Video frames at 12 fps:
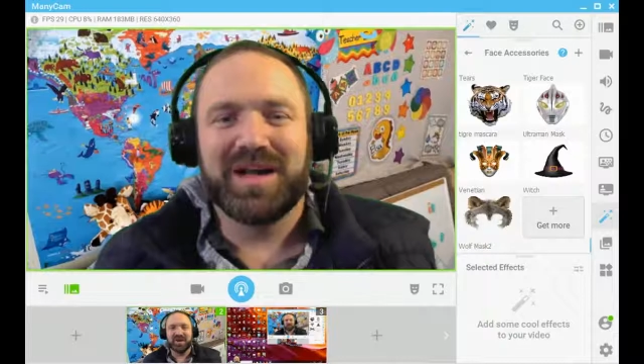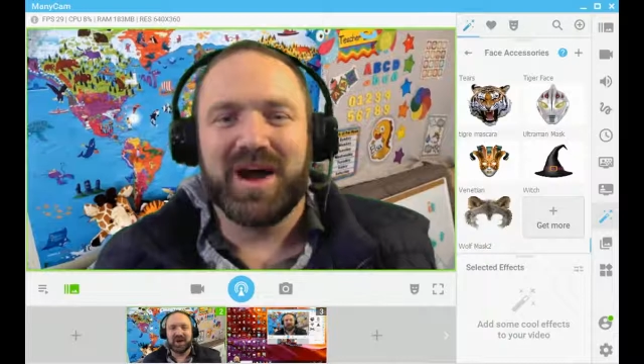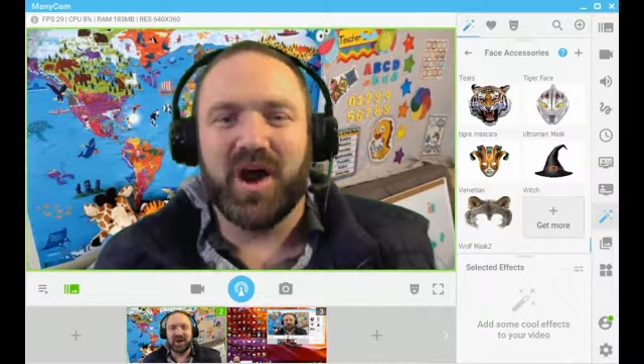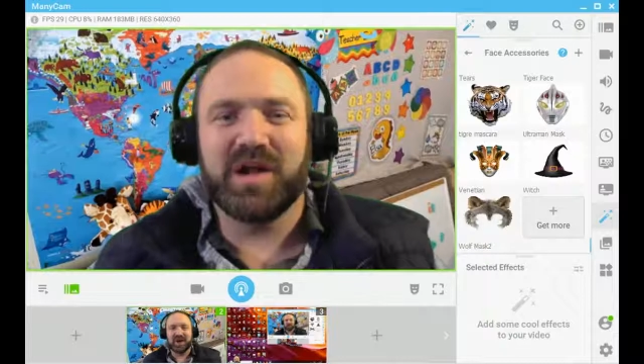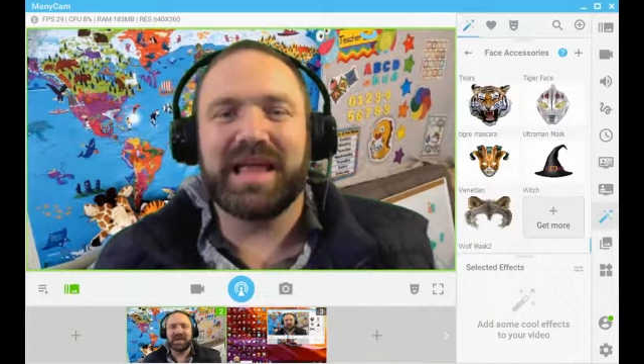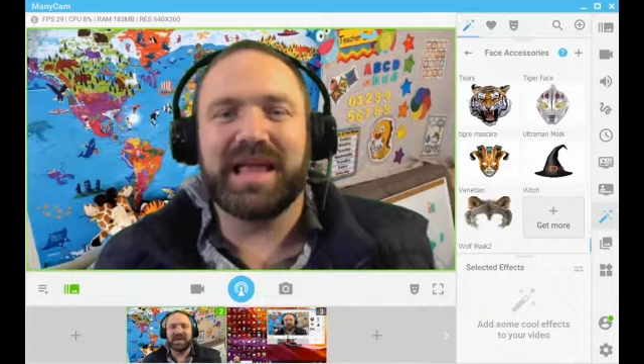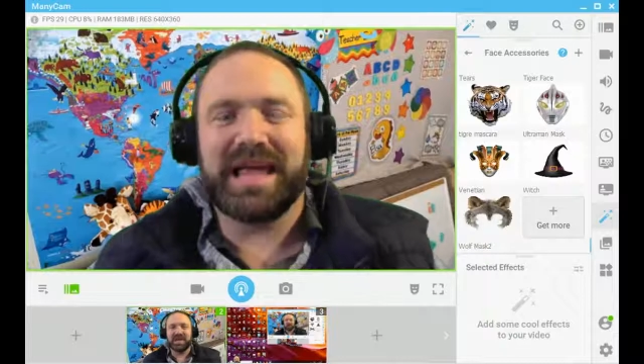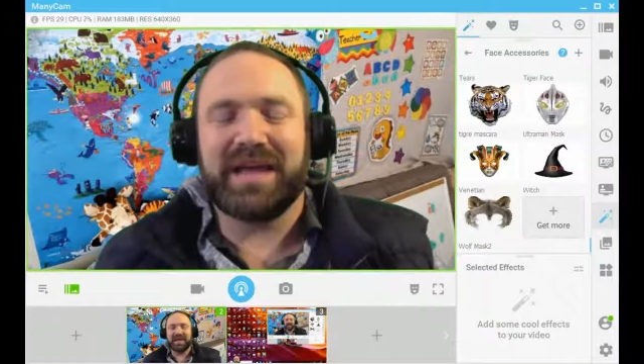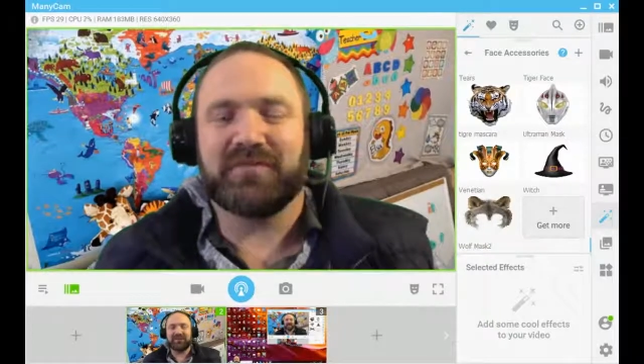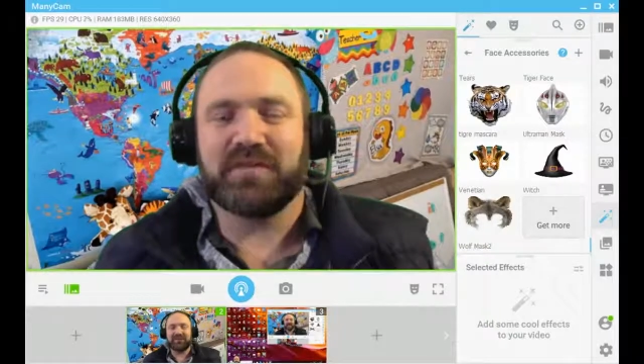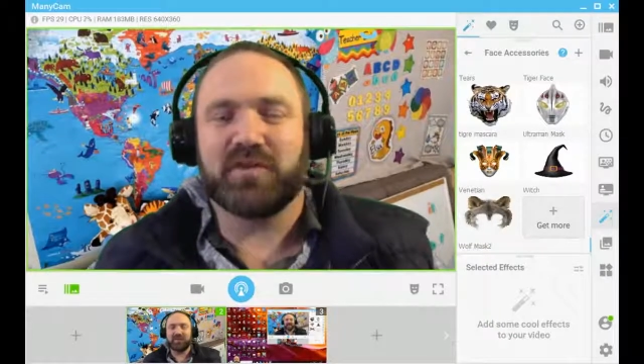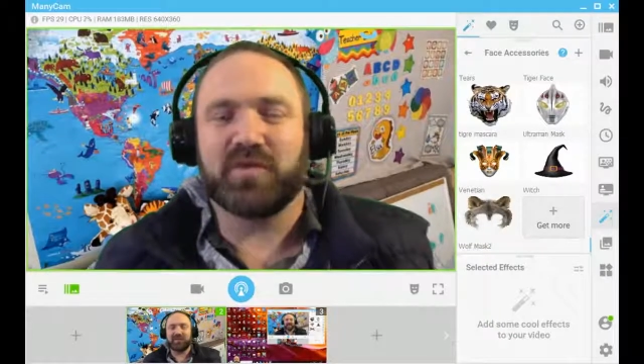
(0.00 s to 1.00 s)
All I
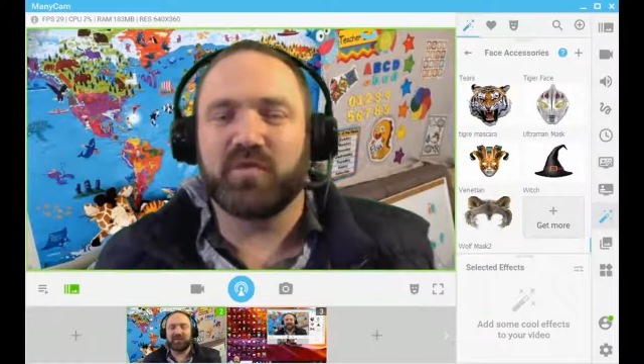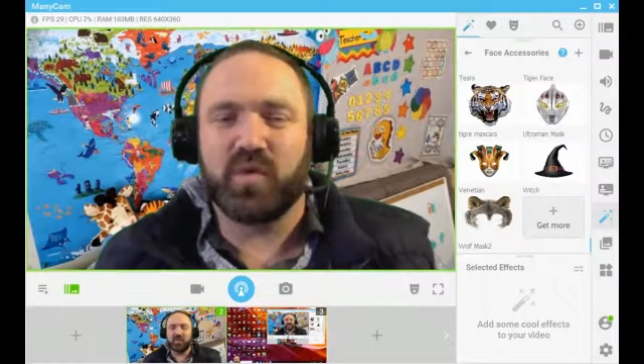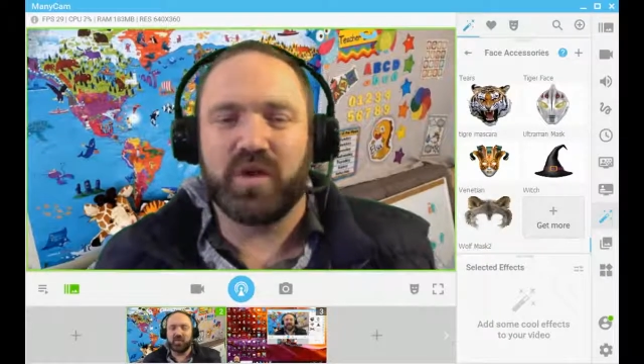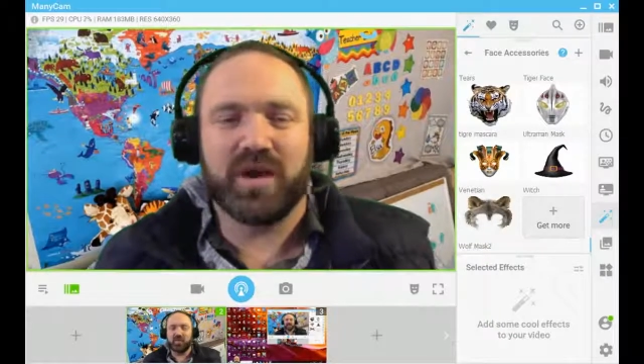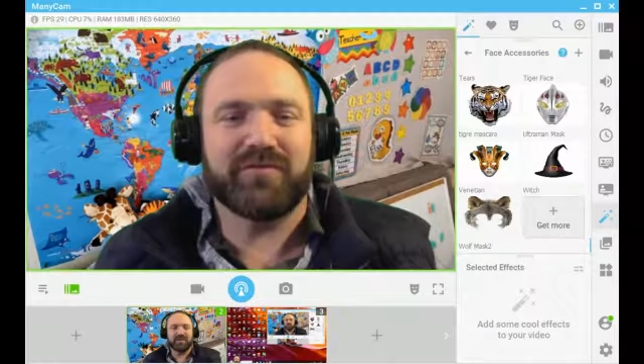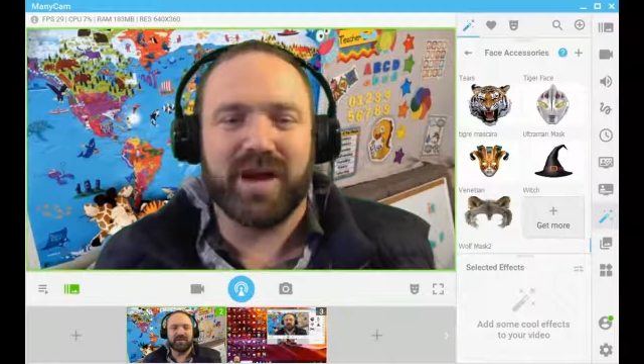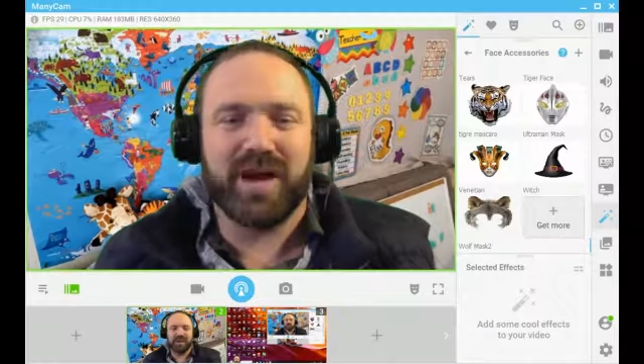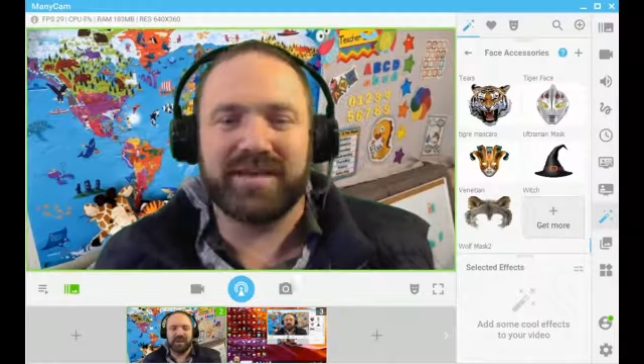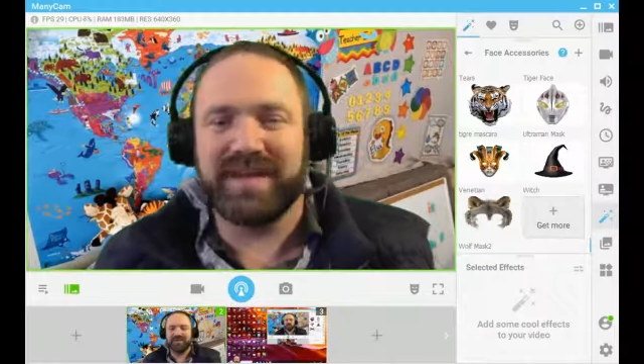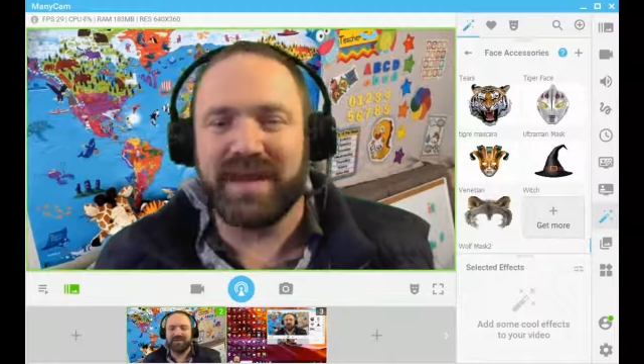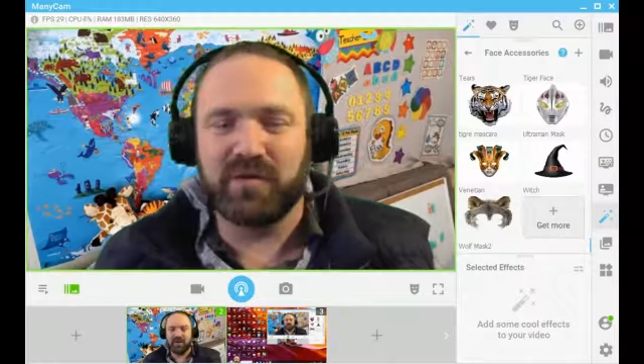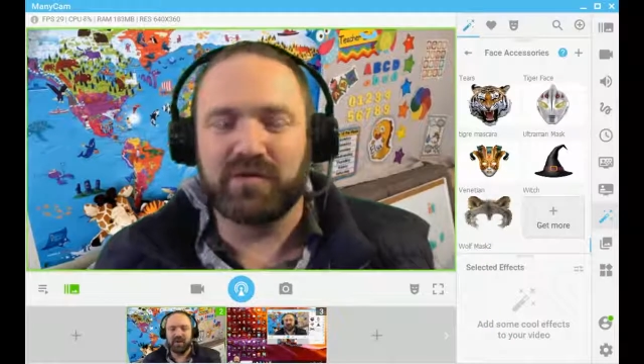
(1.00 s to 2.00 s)
have to do, wherever I
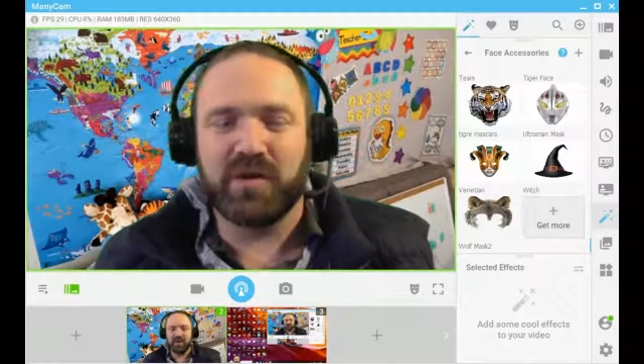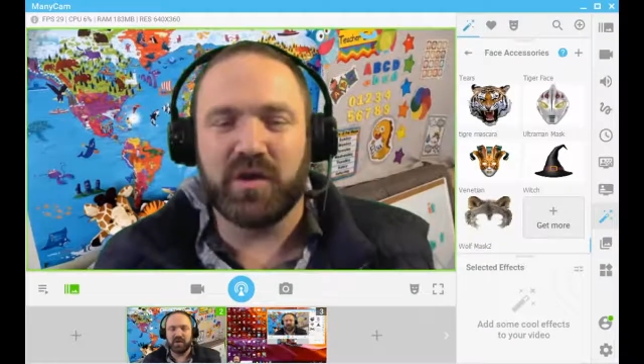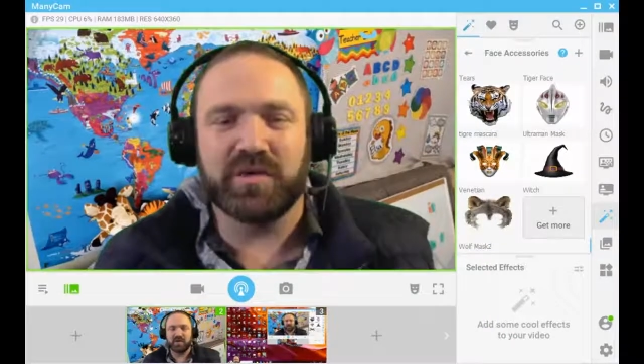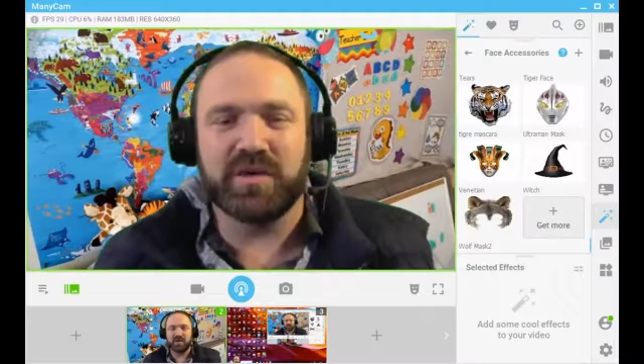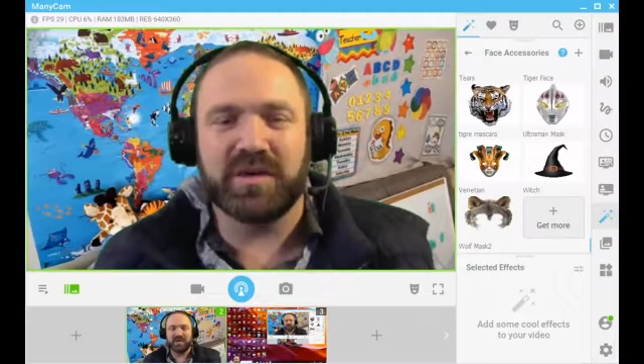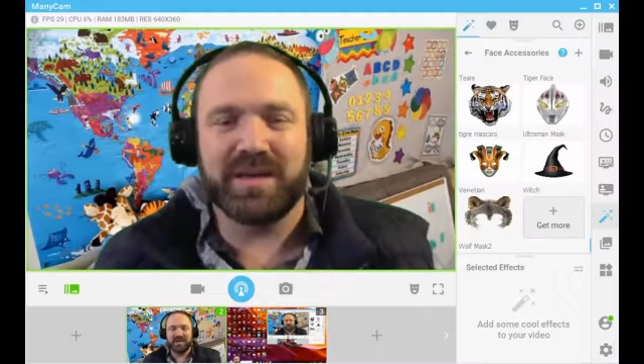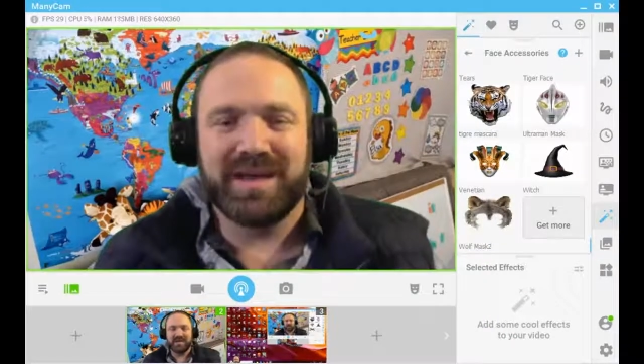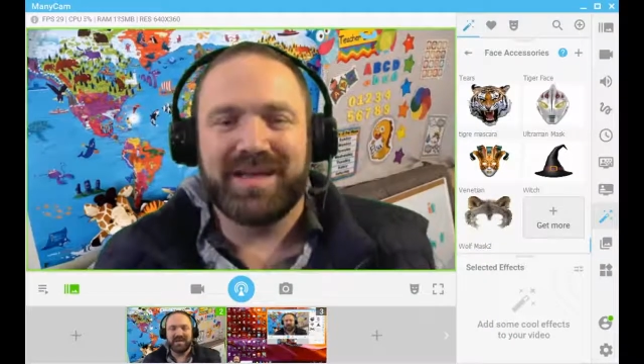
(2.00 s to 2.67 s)
downloaded